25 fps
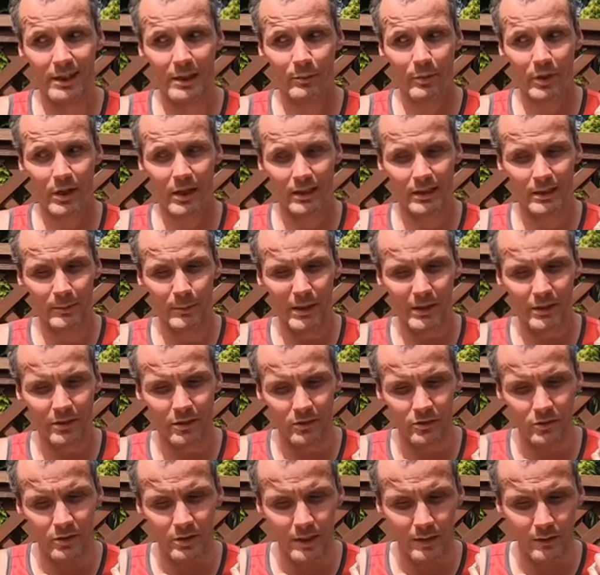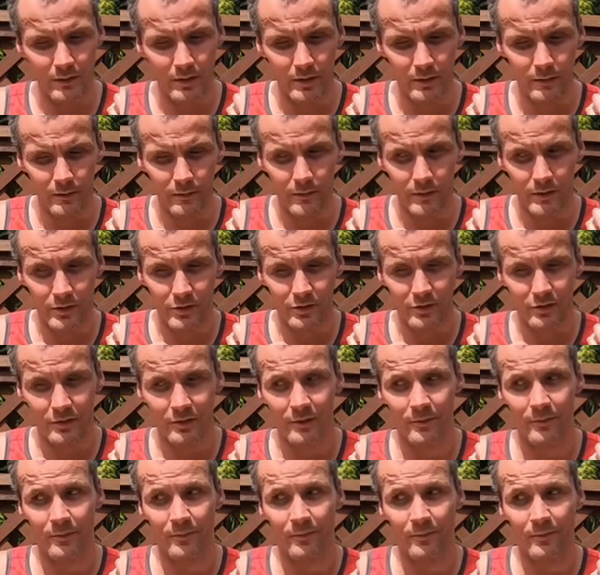Depending on your level of vision,
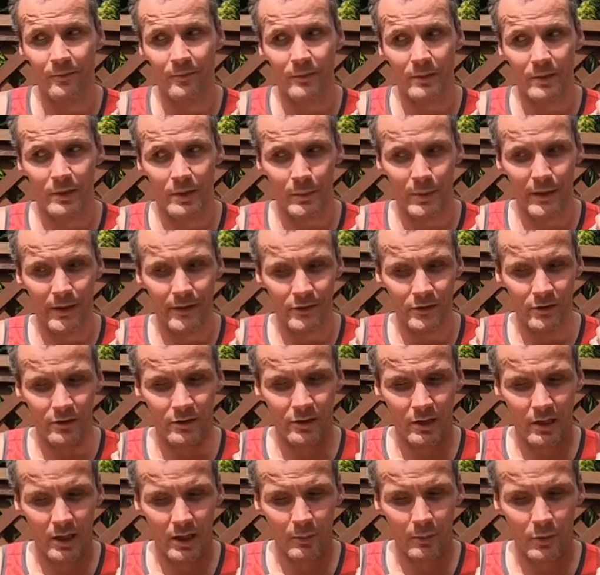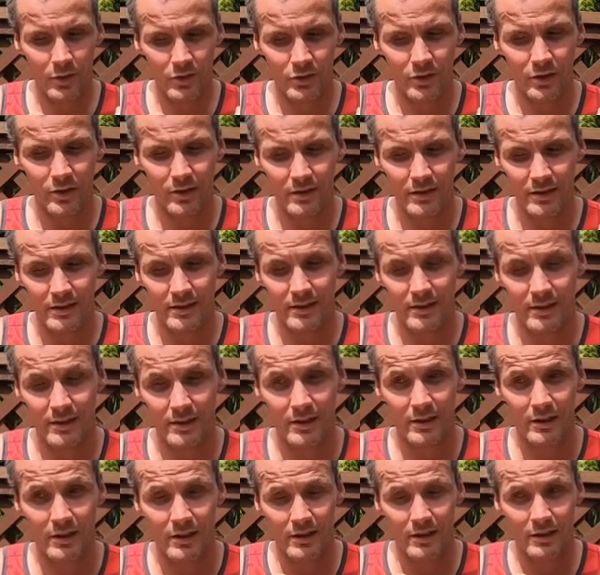depends on how much you can see.
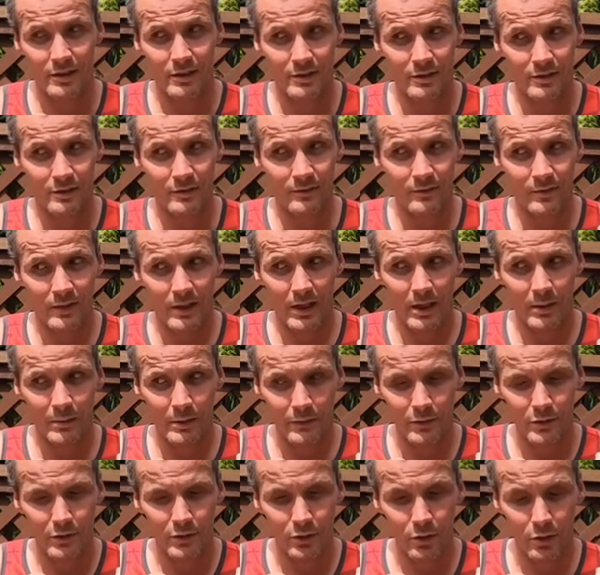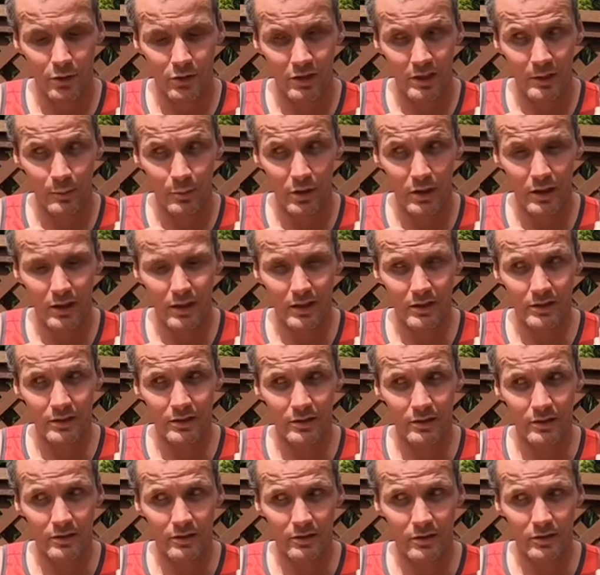Uh, if you're totally blind, you
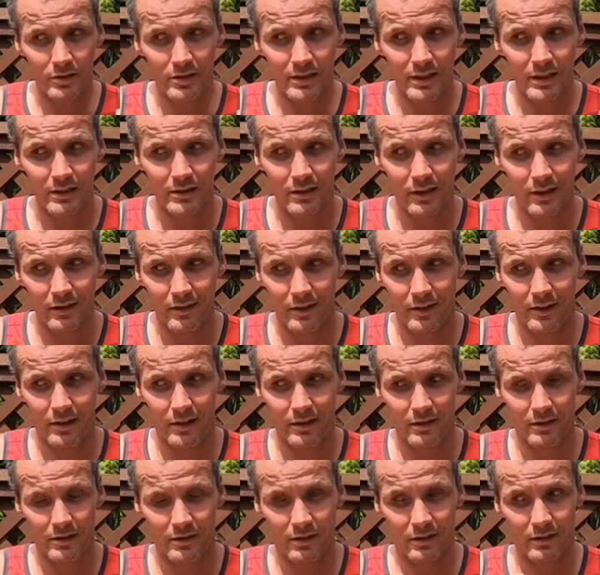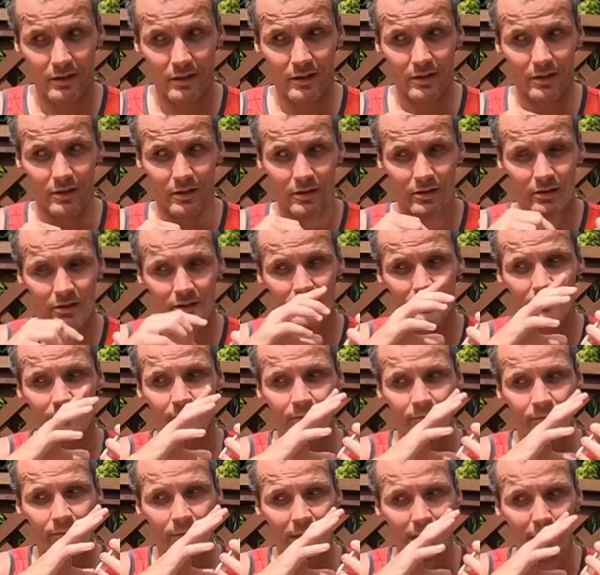see nothing, nothing at all. It
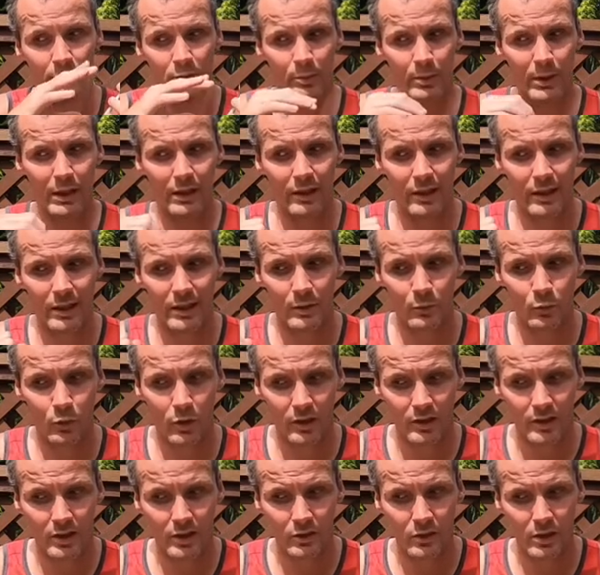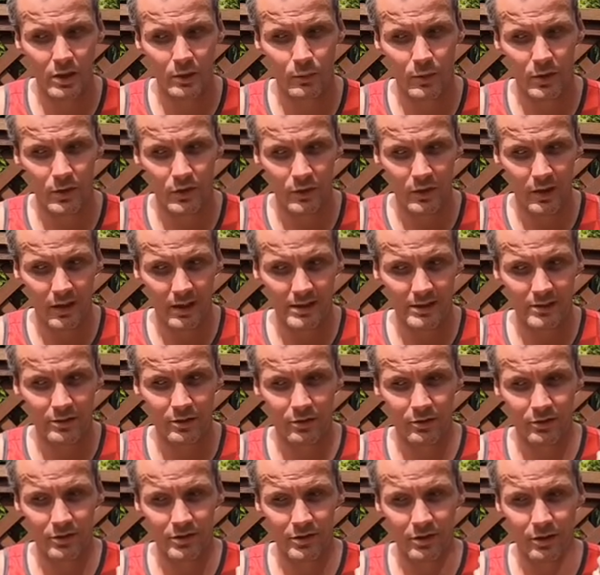would be like walking around with your eyes closed
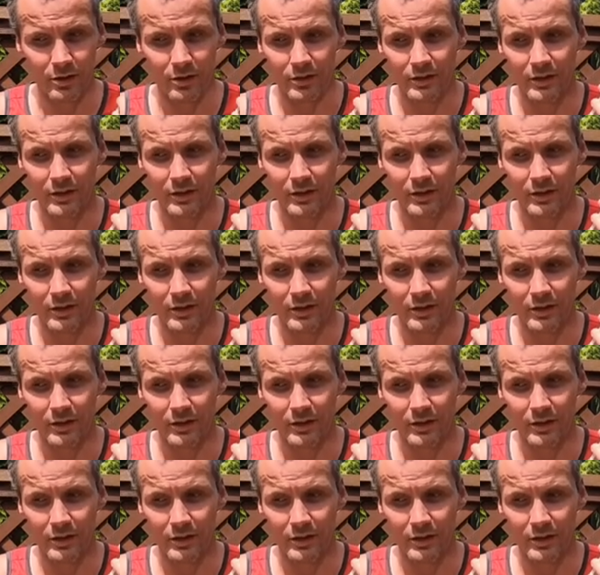all day.